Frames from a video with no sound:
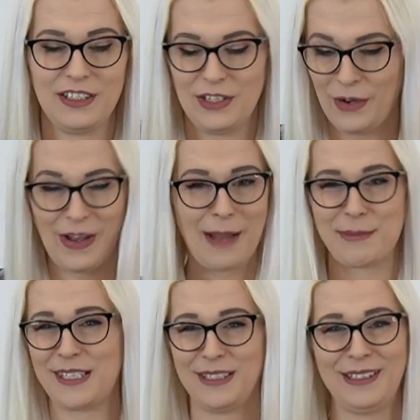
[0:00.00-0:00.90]

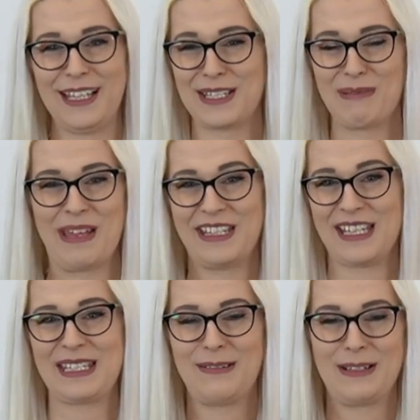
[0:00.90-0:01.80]
Absolutely, as a pen
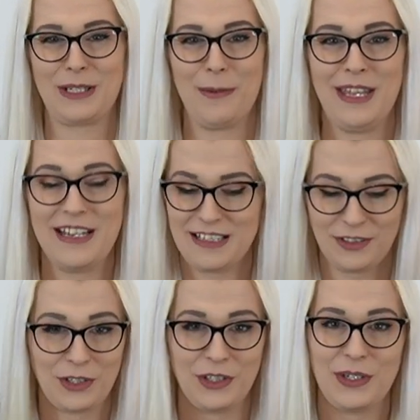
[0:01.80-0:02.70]
tester, I'll come in and I'll
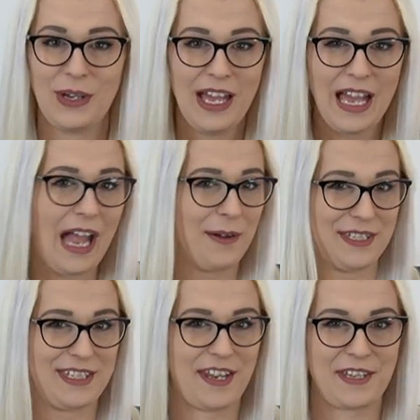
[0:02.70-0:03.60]
show you how
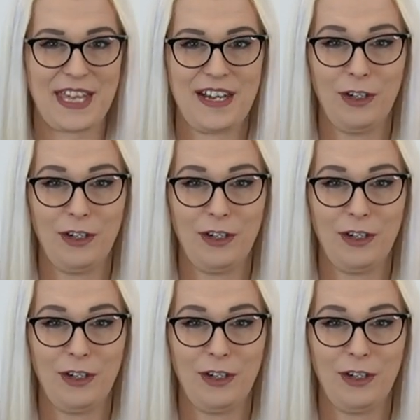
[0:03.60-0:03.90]
to set the scanner